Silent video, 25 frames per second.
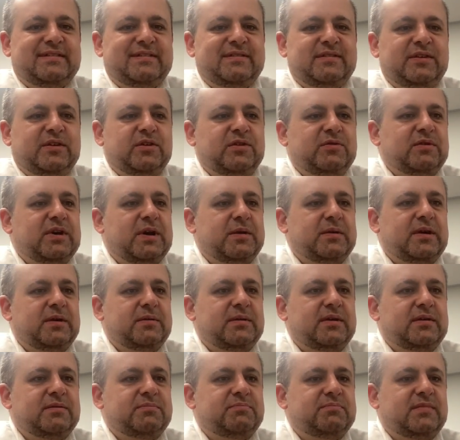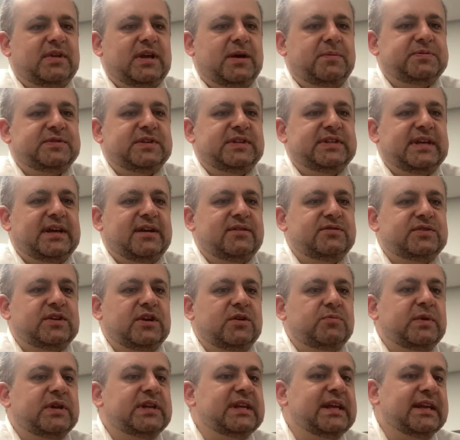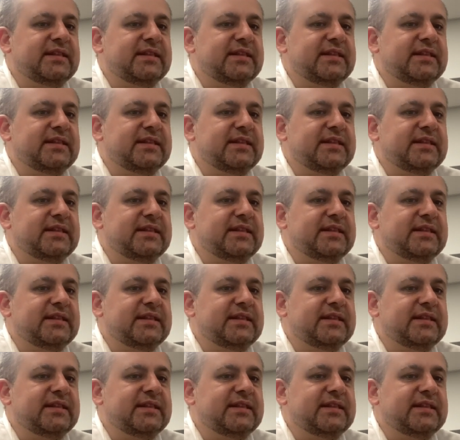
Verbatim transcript: you know ups and downs there. But yeah,